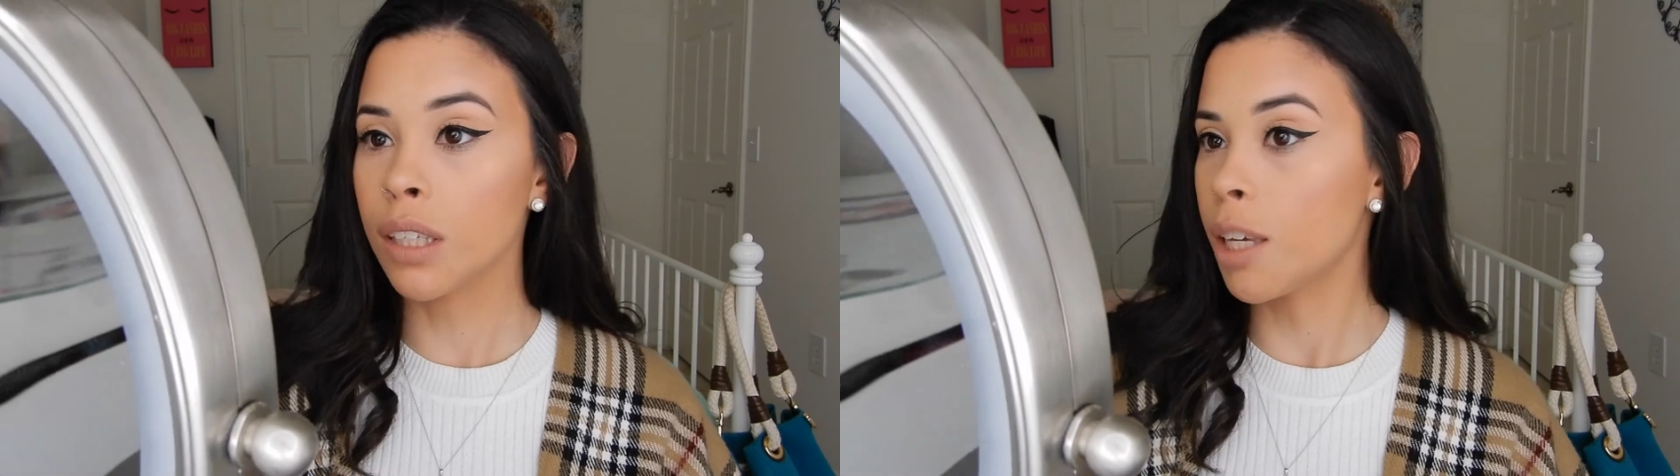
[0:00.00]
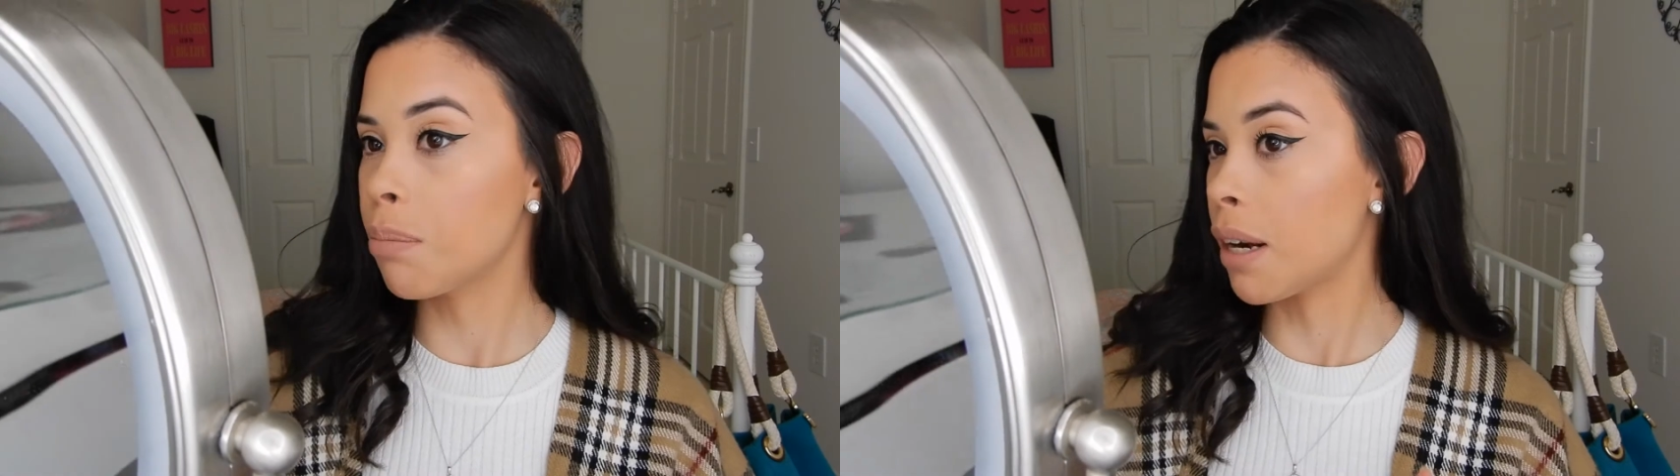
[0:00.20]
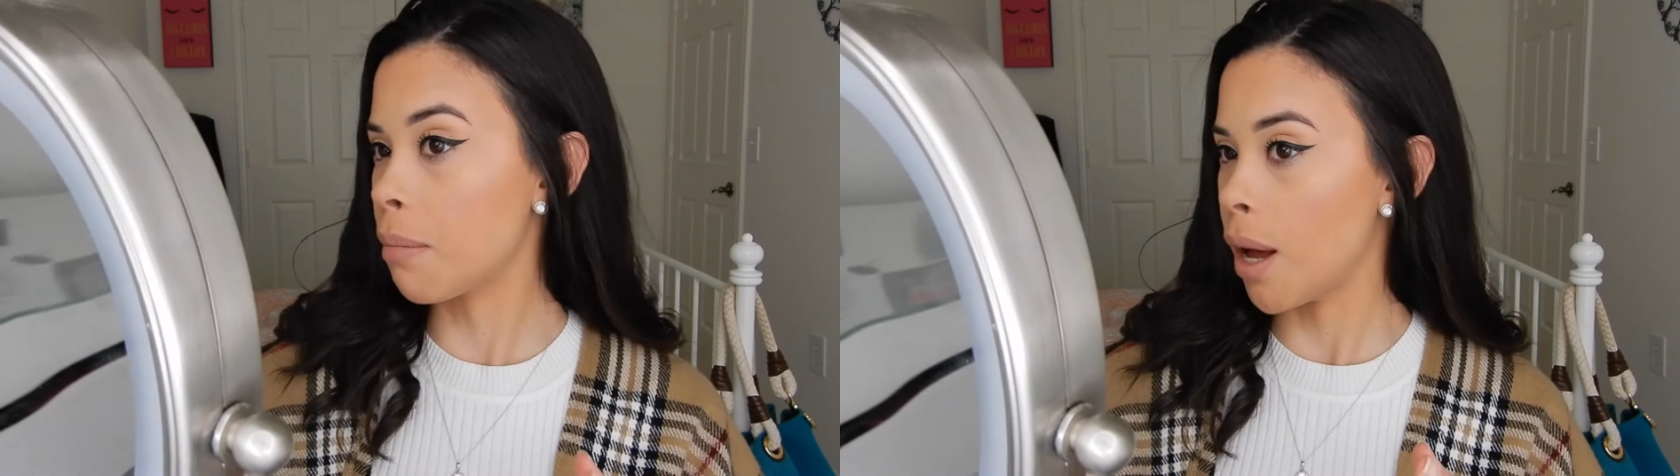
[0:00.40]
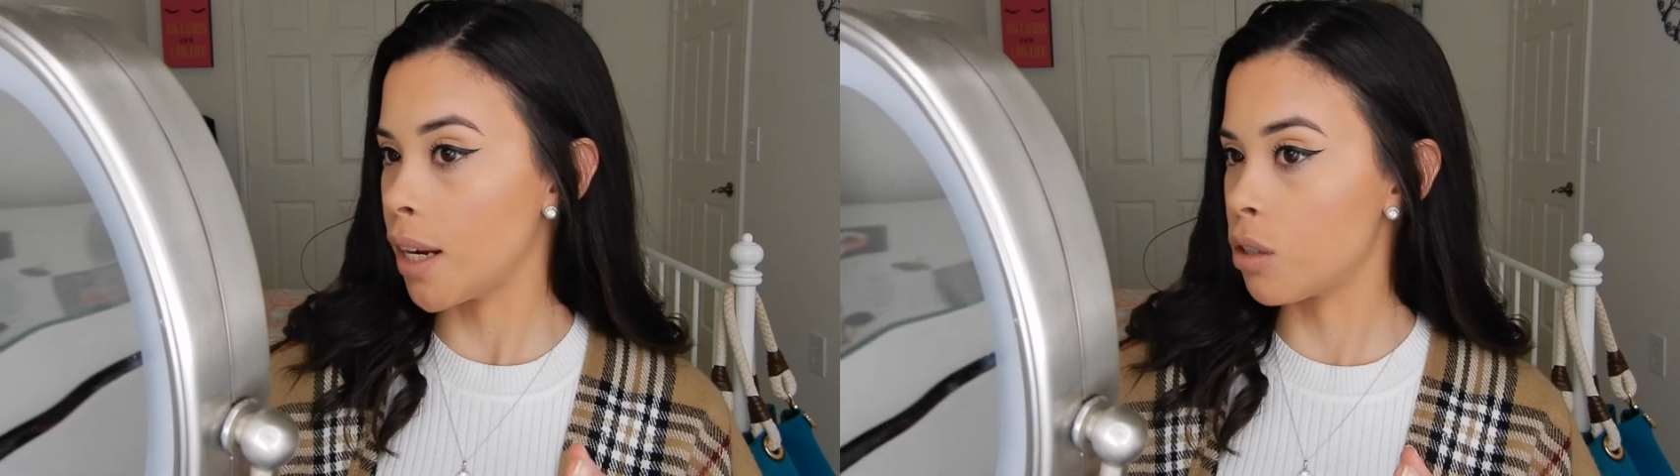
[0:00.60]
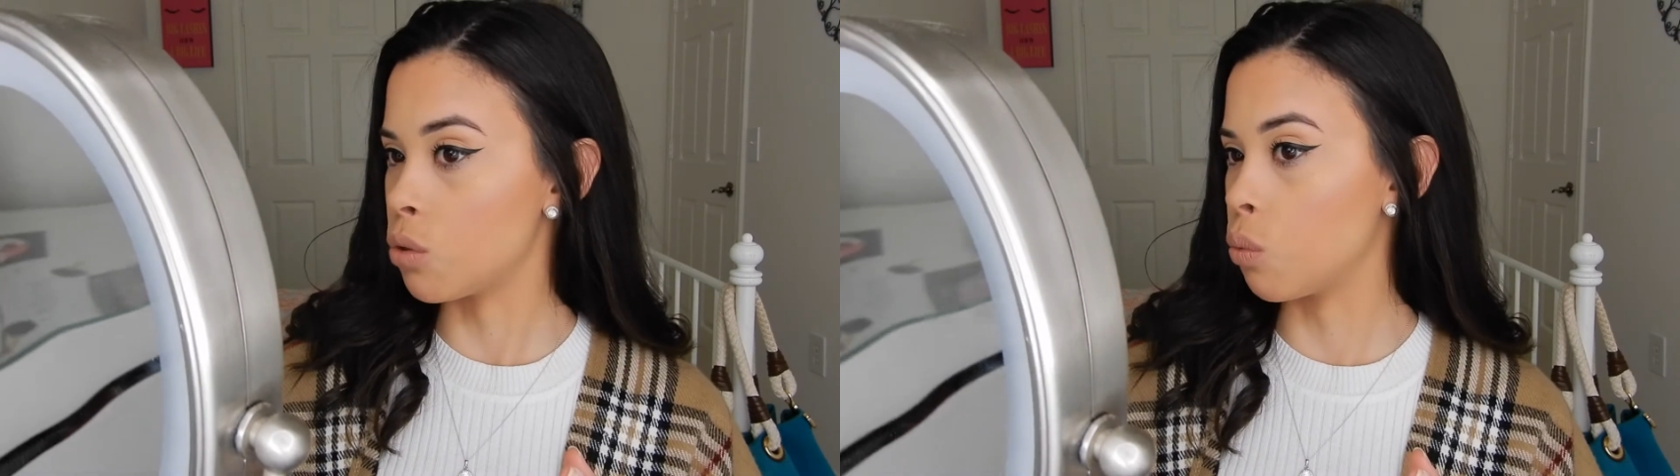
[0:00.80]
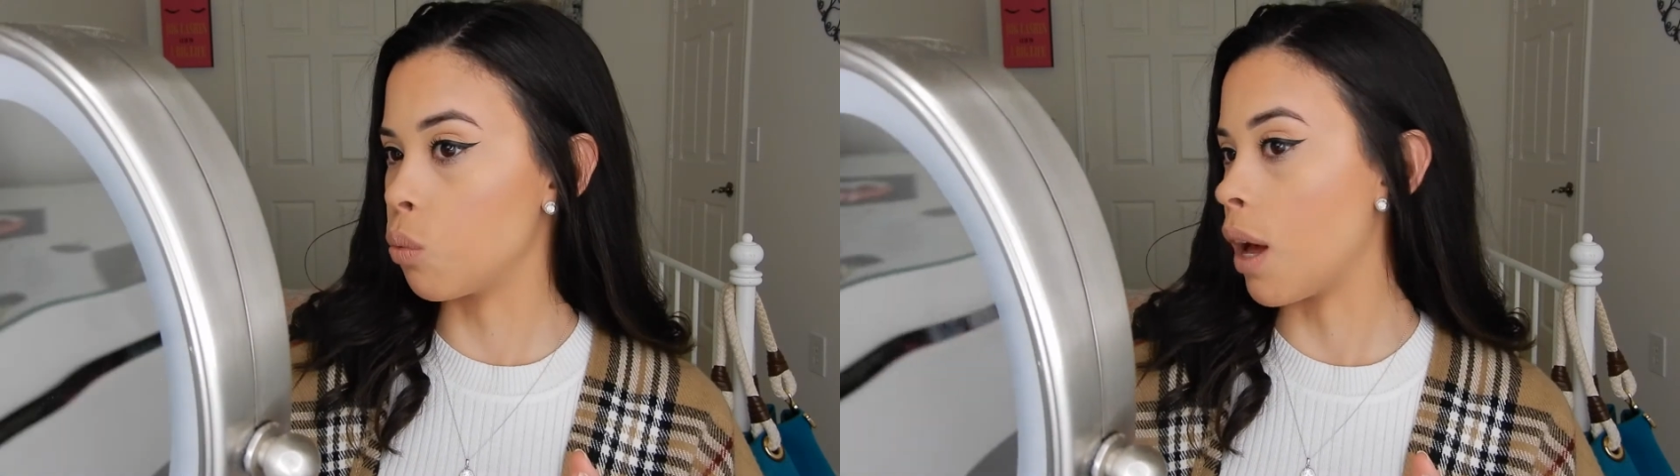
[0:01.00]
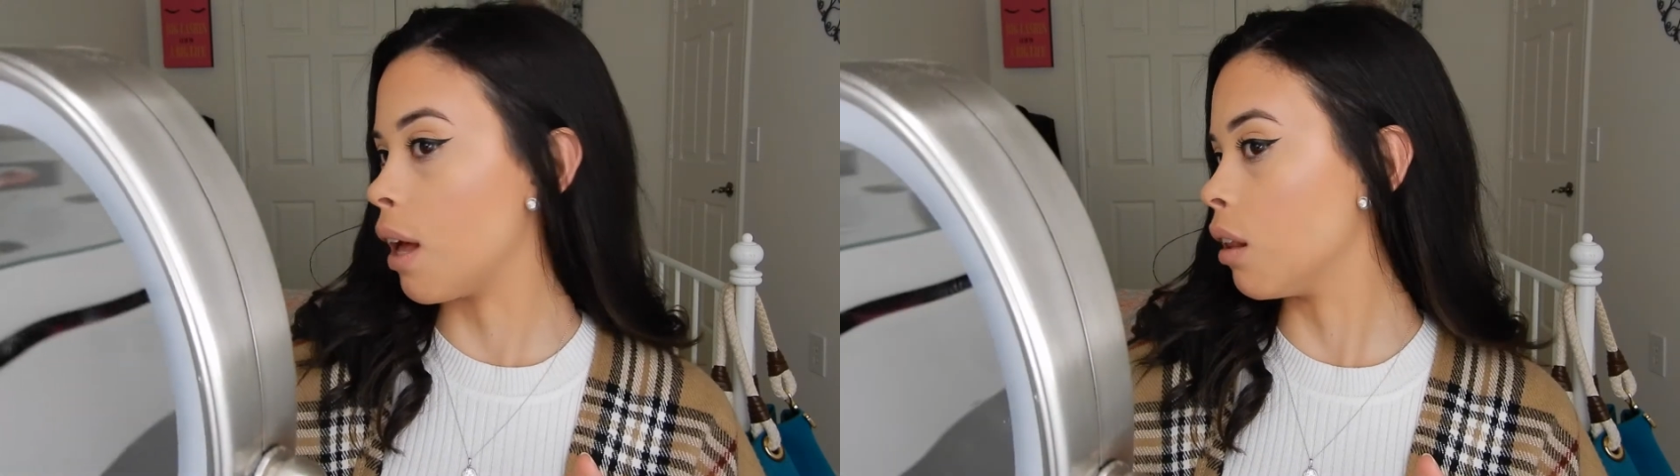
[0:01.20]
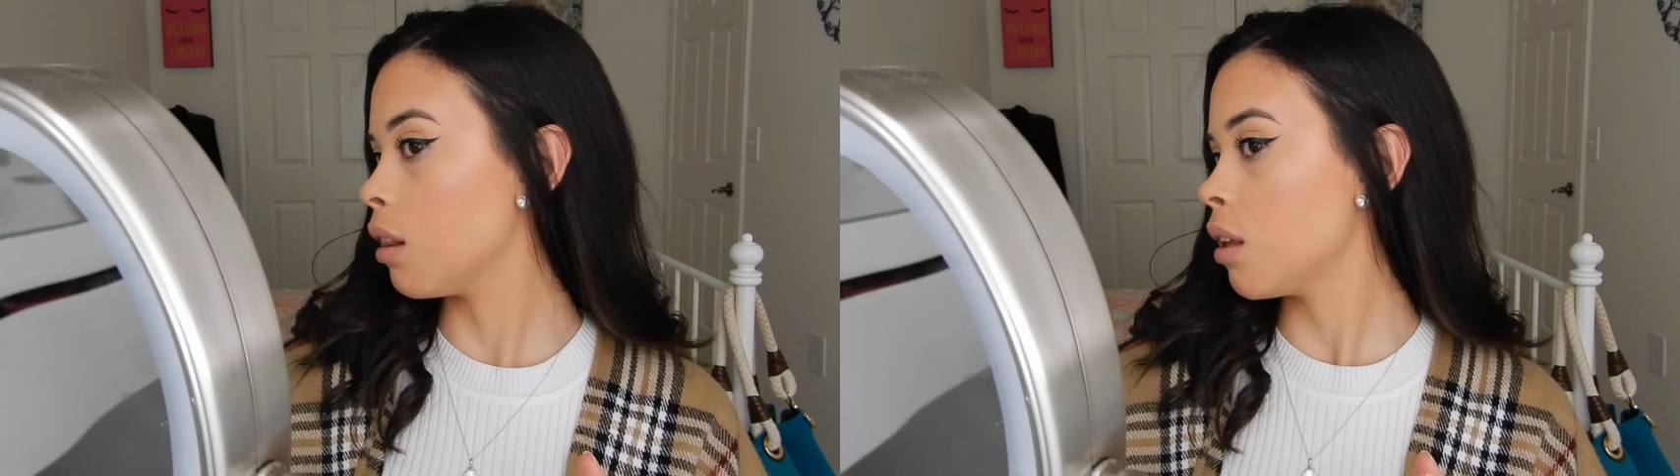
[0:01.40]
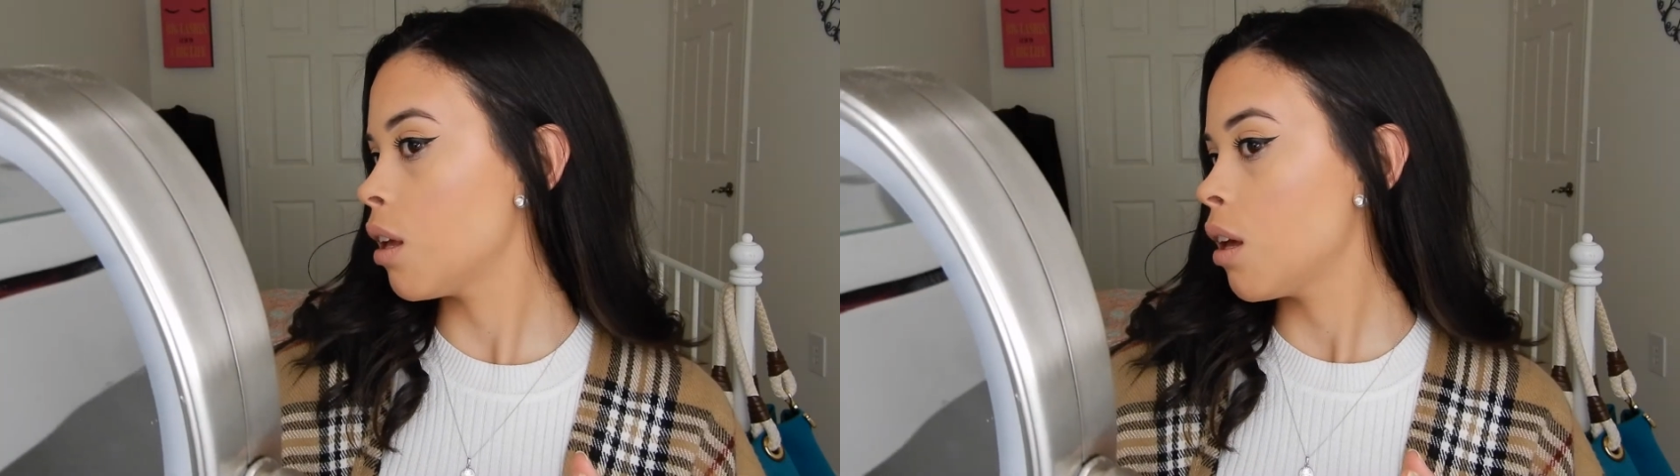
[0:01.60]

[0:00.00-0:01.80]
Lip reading: keep that in mind as well.